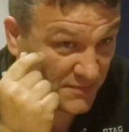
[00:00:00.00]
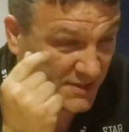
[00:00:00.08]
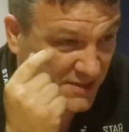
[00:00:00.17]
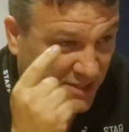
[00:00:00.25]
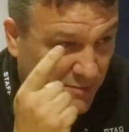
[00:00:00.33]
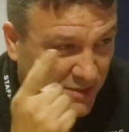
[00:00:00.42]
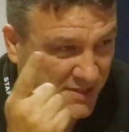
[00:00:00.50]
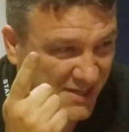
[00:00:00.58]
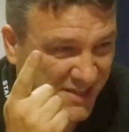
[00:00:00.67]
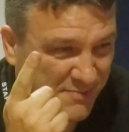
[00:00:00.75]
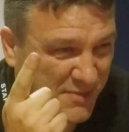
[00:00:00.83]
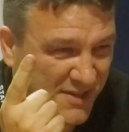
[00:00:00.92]
similar to
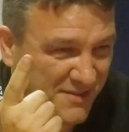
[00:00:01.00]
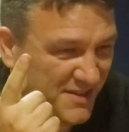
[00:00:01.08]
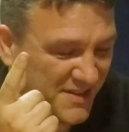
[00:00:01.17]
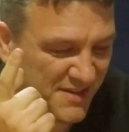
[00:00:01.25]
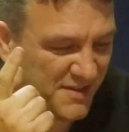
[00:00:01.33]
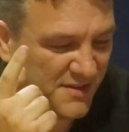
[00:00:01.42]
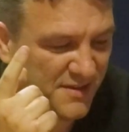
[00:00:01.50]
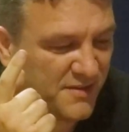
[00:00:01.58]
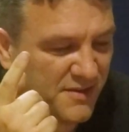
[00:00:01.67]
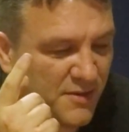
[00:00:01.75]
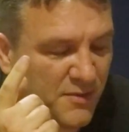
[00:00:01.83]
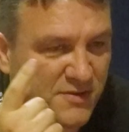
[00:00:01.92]
this, but
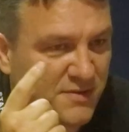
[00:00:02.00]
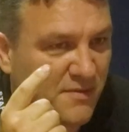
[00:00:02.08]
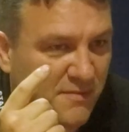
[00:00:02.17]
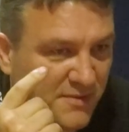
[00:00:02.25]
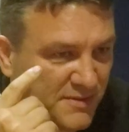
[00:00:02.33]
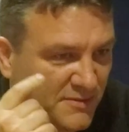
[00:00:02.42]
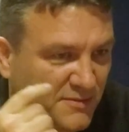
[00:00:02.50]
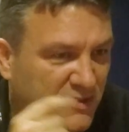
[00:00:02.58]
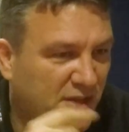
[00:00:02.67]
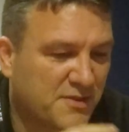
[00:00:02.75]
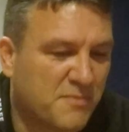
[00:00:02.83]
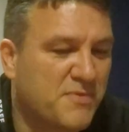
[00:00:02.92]

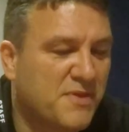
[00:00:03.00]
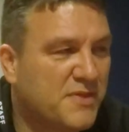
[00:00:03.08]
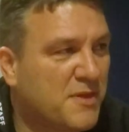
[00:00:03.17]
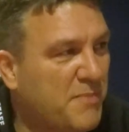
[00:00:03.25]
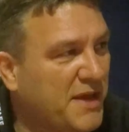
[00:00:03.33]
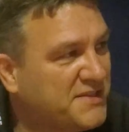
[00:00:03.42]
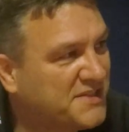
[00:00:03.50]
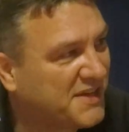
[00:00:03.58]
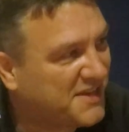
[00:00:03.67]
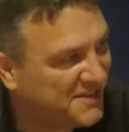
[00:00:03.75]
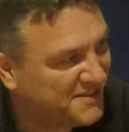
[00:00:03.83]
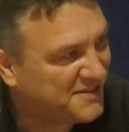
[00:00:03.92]
it's like the
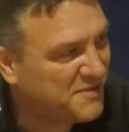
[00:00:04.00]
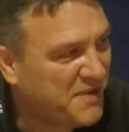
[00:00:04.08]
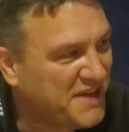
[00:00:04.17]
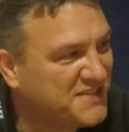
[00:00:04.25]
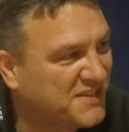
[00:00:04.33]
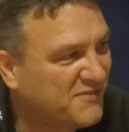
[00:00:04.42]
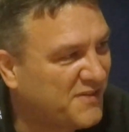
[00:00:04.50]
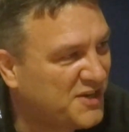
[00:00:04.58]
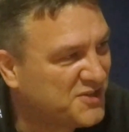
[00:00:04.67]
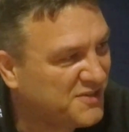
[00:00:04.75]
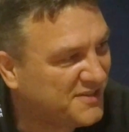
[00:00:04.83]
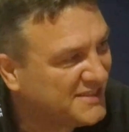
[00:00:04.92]
basic
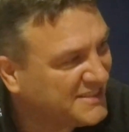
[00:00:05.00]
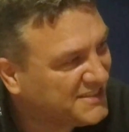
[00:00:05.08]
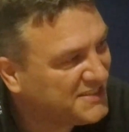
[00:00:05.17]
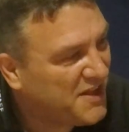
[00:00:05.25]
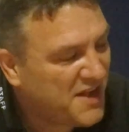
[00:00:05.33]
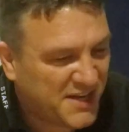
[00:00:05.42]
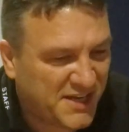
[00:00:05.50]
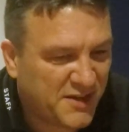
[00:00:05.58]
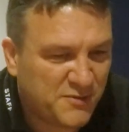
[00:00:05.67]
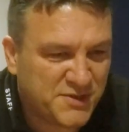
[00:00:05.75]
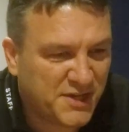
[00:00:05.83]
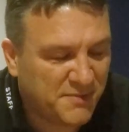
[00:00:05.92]
version. Yeah,
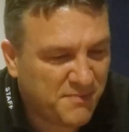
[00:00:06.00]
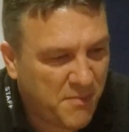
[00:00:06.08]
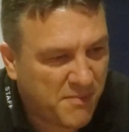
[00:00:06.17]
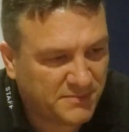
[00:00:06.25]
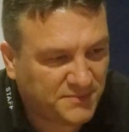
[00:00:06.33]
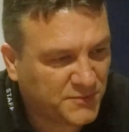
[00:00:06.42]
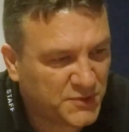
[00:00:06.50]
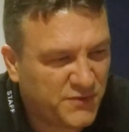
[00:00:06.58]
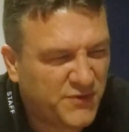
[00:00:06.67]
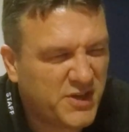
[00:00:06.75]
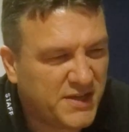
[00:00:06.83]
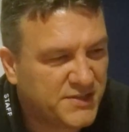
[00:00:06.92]
it was a
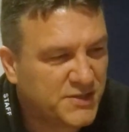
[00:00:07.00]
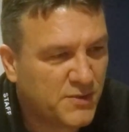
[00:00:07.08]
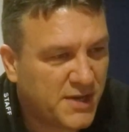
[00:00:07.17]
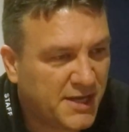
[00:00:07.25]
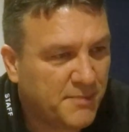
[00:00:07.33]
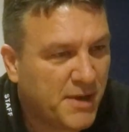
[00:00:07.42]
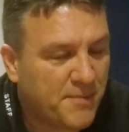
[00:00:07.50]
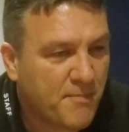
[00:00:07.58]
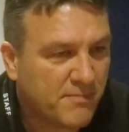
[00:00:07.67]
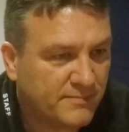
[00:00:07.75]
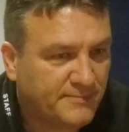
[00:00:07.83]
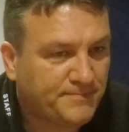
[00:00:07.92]
few years too early,
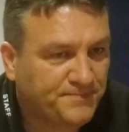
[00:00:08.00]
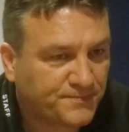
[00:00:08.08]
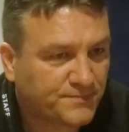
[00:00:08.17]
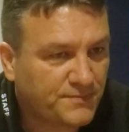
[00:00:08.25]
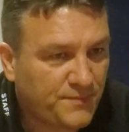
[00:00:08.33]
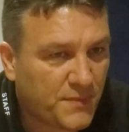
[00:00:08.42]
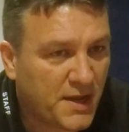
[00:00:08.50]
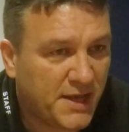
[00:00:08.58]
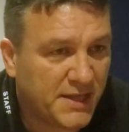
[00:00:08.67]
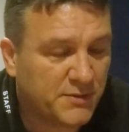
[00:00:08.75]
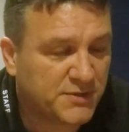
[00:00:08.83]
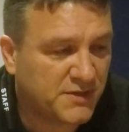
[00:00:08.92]
but
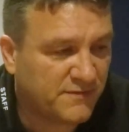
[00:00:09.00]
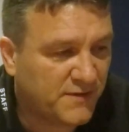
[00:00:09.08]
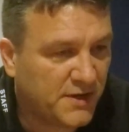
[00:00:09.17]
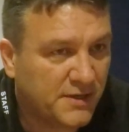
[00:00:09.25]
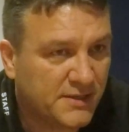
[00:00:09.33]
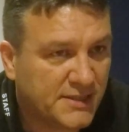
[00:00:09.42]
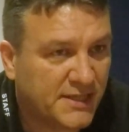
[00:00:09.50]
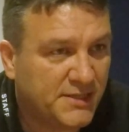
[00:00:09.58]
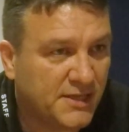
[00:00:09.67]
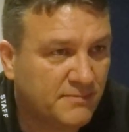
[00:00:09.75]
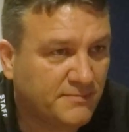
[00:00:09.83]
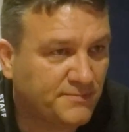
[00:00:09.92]
yeah, that was good fun.
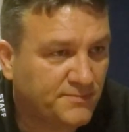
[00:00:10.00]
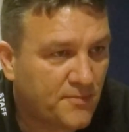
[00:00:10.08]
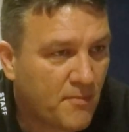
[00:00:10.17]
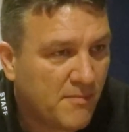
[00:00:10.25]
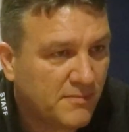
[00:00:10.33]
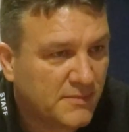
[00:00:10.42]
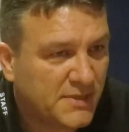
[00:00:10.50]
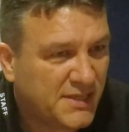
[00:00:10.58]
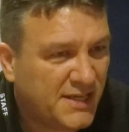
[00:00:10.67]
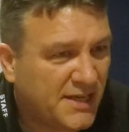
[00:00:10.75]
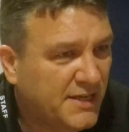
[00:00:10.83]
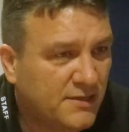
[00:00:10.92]
And
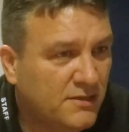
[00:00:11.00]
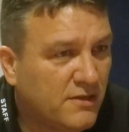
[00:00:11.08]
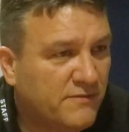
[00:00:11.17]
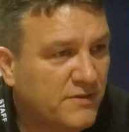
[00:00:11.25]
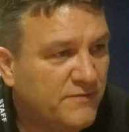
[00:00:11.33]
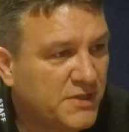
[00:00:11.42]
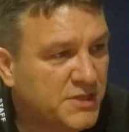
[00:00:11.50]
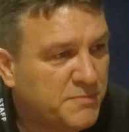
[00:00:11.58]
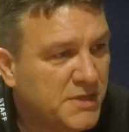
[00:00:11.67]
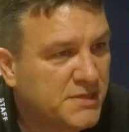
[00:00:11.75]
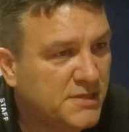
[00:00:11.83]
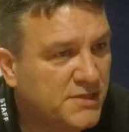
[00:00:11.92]
I had a lot of
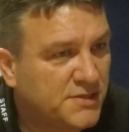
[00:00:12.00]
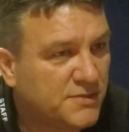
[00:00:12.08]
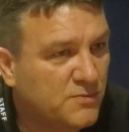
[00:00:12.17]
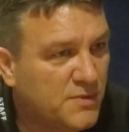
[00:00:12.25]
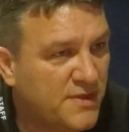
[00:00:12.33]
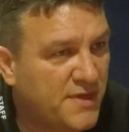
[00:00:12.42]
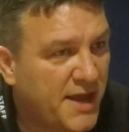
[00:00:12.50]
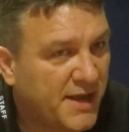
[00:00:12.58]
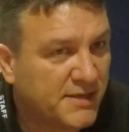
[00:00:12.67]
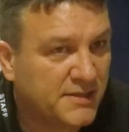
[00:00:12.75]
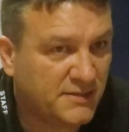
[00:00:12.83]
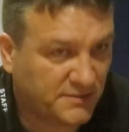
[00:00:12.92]
unfinished business with
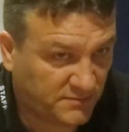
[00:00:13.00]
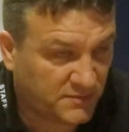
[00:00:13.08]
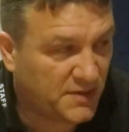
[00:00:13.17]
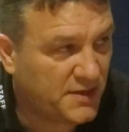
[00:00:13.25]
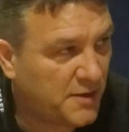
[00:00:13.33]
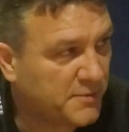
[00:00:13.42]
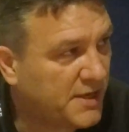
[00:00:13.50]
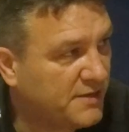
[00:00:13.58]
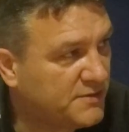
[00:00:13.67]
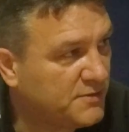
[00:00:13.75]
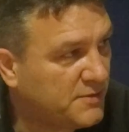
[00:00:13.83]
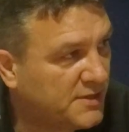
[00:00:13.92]
that, and now I'm
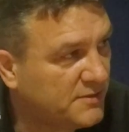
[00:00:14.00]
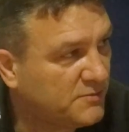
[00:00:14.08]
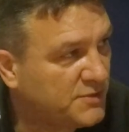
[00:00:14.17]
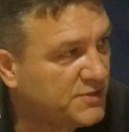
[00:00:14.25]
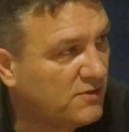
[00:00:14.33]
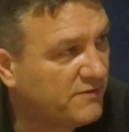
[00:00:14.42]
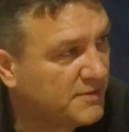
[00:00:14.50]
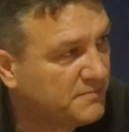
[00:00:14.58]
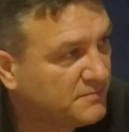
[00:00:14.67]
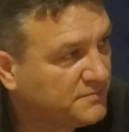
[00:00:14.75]
getting to resolve it.